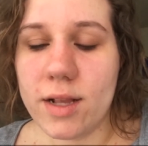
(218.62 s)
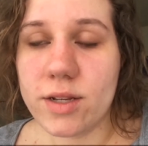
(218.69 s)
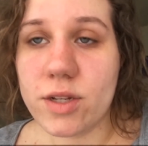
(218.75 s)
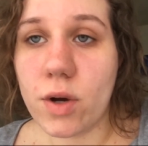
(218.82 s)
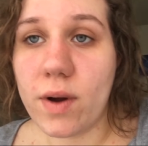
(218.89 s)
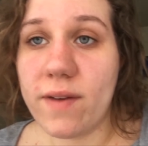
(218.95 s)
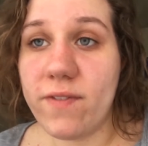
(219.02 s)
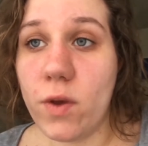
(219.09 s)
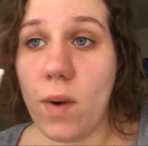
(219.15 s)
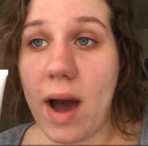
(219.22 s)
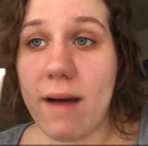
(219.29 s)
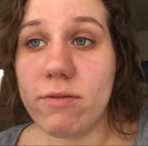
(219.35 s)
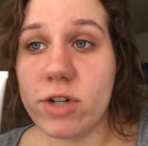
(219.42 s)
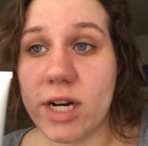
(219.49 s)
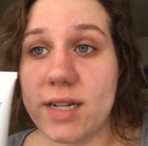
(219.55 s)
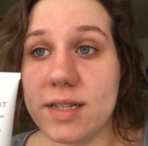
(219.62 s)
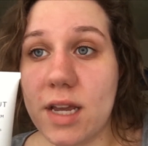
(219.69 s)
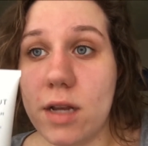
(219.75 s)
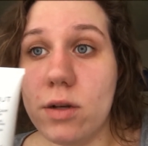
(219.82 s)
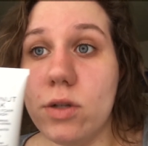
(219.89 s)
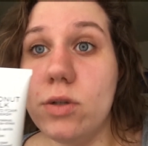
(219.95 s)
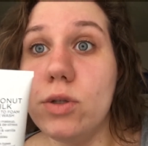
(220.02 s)
so if you have dry
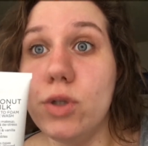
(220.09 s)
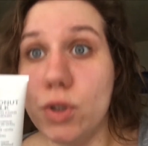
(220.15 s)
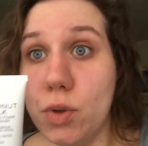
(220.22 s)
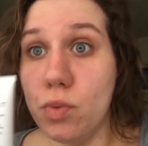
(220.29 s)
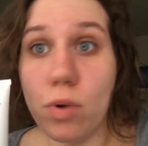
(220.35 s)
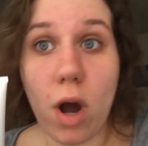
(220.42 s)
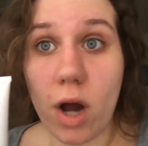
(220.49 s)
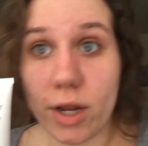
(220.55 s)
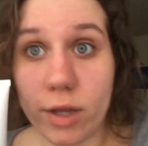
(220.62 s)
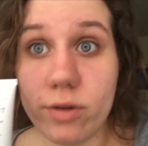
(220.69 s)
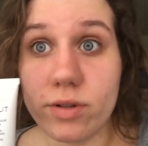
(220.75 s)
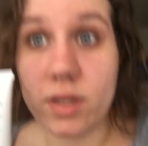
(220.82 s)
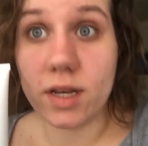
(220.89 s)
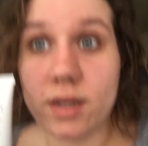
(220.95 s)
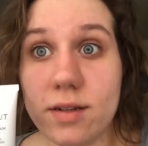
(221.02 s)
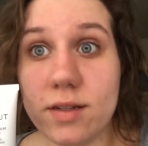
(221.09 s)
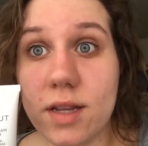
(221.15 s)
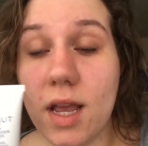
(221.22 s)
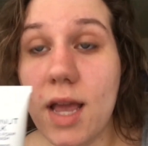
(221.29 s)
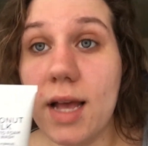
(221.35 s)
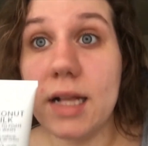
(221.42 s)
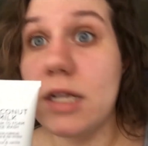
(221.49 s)
skin do not use this
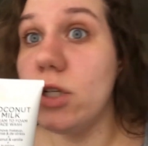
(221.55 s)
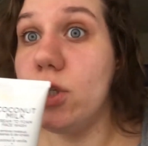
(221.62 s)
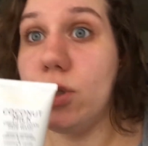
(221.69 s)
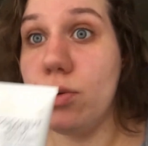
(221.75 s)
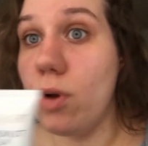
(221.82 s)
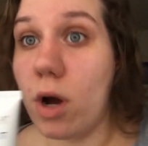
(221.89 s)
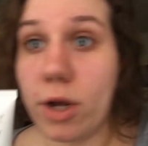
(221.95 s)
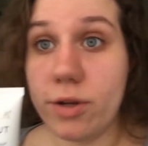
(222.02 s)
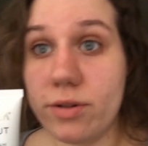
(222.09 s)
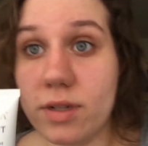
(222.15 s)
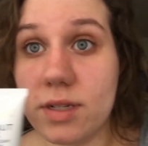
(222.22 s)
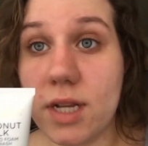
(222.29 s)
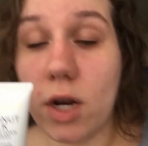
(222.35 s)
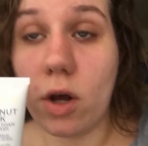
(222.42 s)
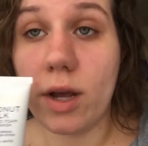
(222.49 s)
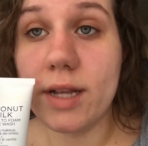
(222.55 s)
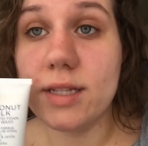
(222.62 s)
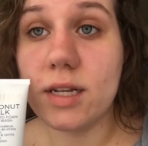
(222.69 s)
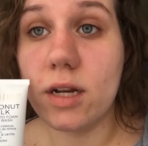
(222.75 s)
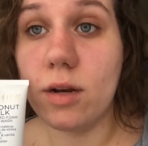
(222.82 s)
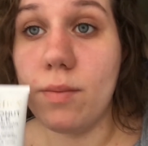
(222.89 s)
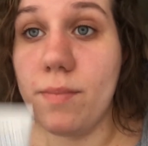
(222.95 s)
do not use this at all.
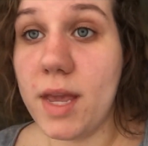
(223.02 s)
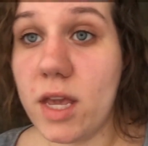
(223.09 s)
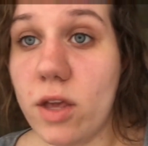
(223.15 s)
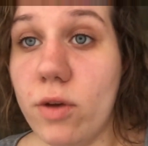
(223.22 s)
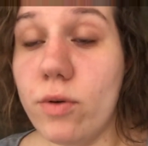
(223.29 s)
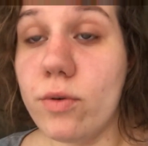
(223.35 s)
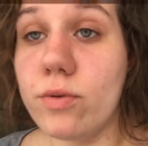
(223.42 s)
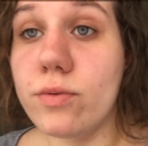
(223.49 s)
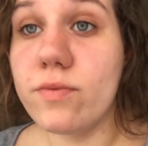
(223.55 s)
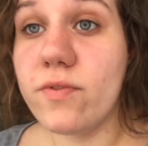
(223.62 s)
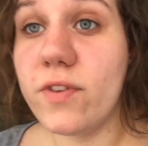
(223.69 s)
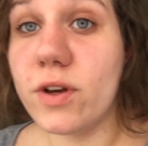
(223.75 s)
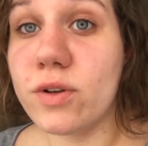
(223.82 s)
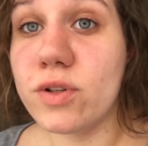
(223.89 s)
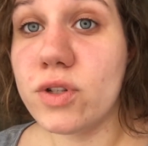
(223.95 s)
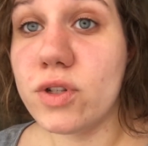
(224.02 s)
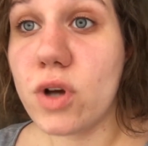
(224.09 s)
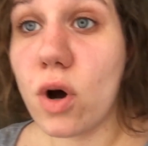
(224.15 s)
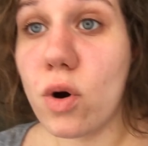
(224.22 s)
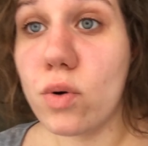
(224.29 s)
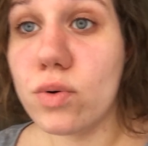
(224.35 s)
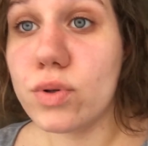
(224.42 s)
It's gonna make you feel
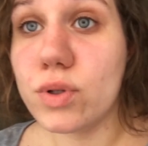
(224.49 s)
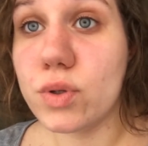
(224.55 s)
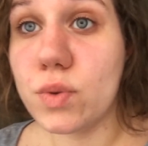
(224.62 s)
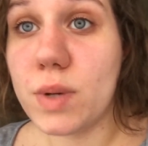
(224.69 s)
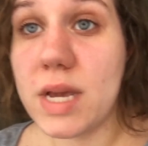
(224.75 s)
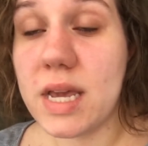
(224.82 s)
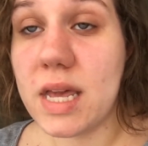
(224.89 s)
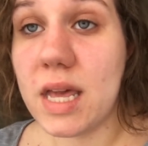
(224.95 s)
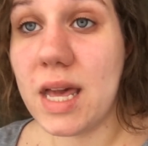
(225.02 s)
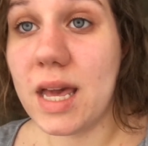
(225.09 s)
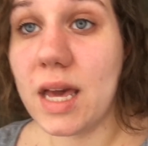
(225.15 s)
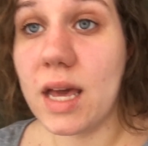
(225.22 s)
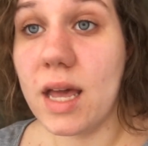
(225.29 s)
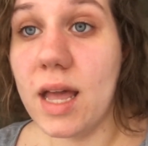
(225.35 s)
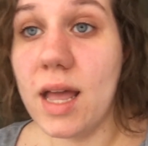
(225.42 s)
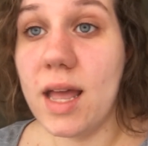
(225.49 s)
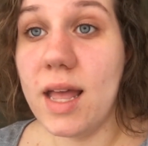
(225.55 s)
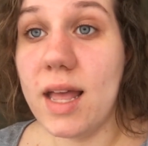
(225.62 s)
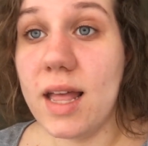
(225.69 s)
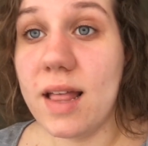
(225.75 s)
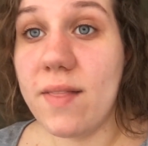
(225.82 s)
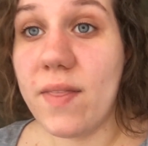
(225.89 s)
so squeaky
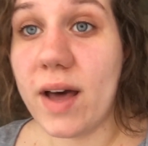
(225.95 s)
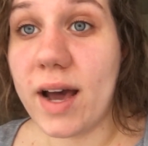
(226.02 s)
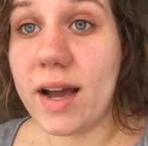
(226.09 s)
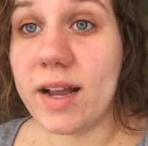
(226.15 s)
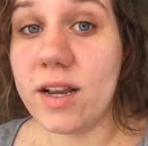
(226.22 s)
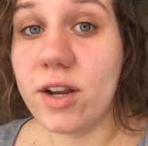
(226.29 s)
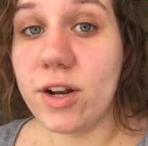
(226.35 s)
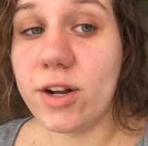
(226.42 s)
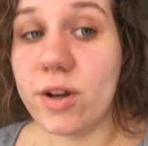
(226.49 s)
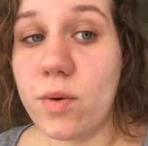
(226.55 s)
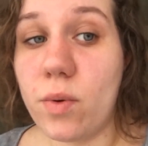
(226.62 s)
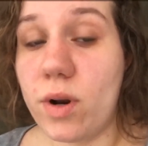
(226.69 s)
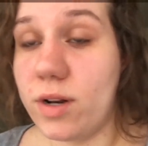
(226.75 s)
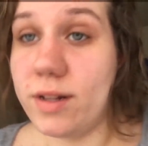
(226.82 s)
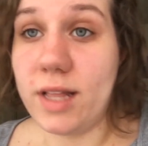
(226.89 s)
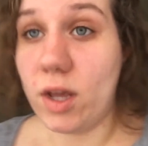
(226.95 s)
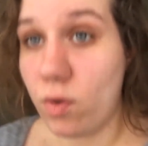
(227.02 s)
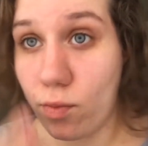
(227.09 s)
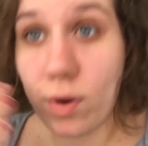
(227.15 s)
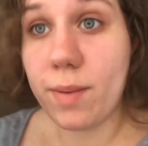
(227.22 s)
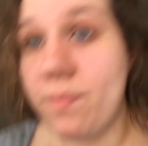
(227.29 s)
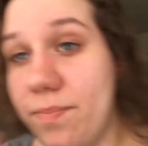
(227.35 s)
that you're gonna want to
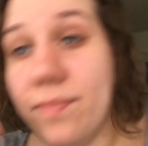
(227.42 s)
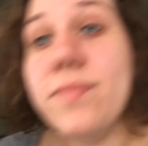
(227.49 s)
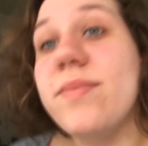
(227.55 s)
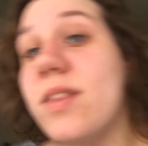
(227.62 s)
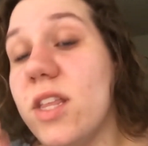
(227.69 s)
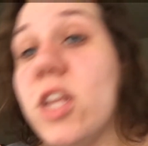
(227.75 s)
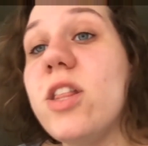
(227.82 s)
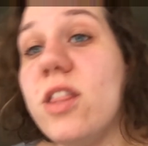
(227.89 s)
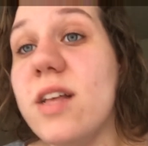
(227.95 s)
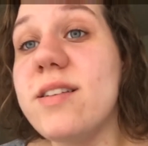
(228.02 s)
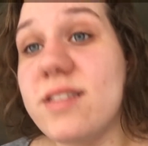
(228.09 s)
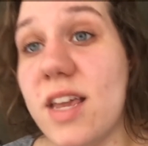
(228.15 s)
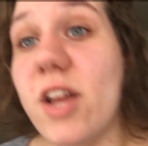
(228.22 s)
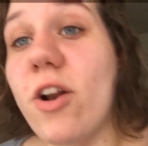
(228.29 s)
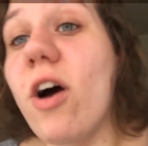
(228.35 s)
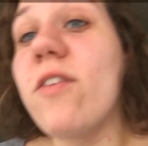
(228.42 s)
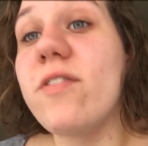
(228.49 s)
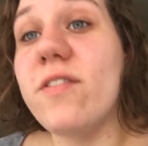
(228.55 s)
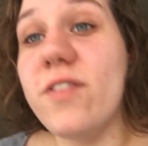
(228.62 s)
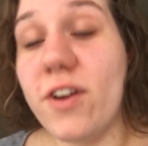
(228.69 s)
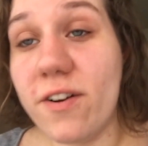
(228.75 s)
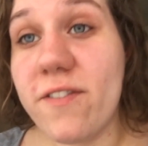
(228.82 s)
like rip the skin
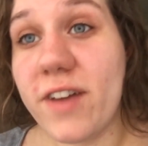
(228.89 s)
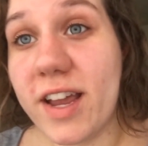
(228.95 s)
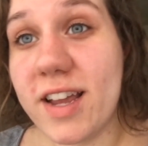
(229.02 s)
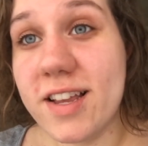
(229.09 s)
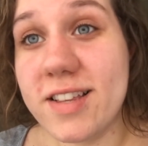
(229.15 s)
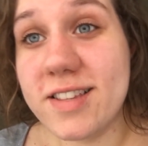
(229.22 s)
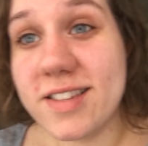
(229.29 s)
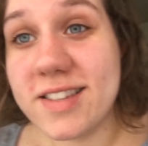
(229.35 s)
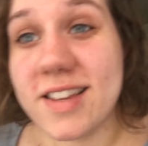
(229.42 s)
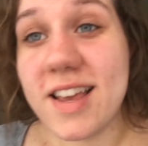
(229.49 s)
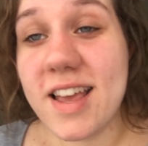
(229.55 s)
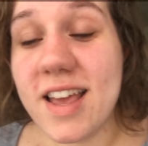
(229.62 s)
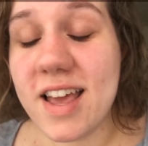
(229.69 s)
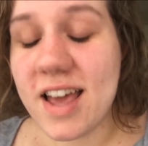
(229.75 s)
off of your face.